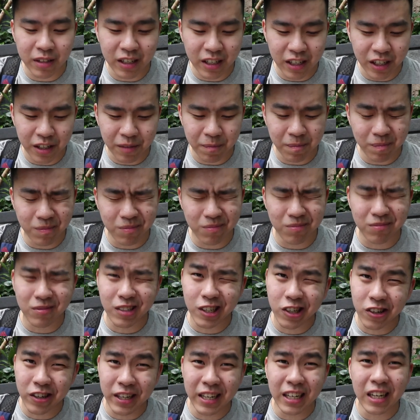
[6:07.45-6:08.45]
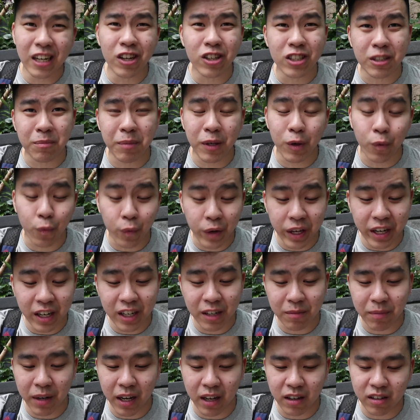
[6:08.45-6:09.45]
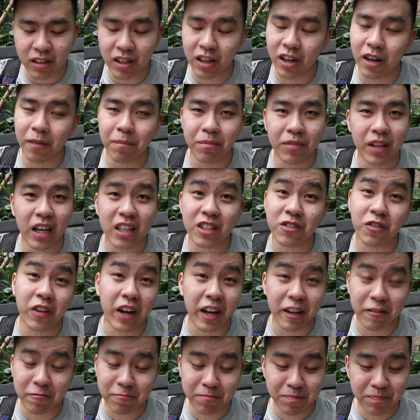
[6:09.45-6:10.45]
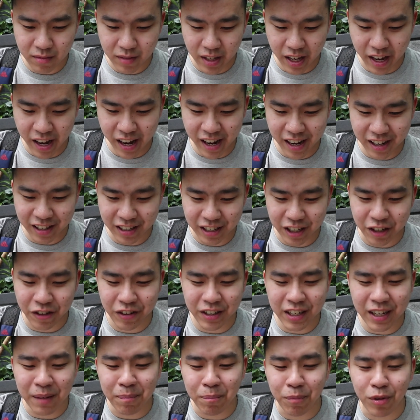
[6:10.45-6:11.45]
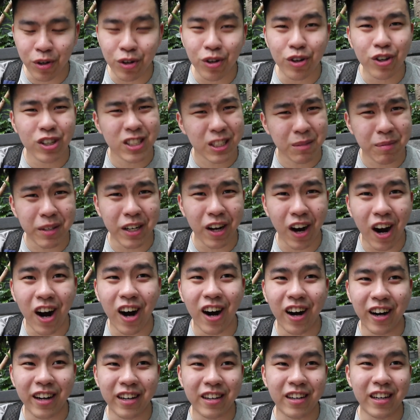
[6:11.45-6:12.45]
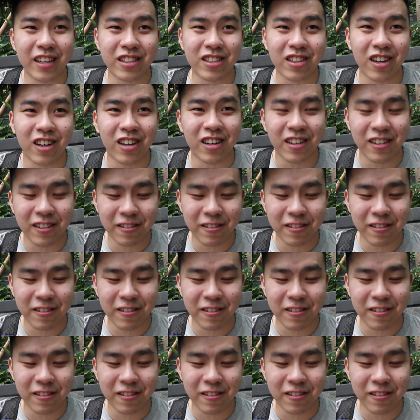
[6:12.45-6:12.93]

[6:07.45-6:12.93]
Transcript: The green looks a bit weird, but you know, that's fine. Yeah, the green and blue looks a bit odd, that's all.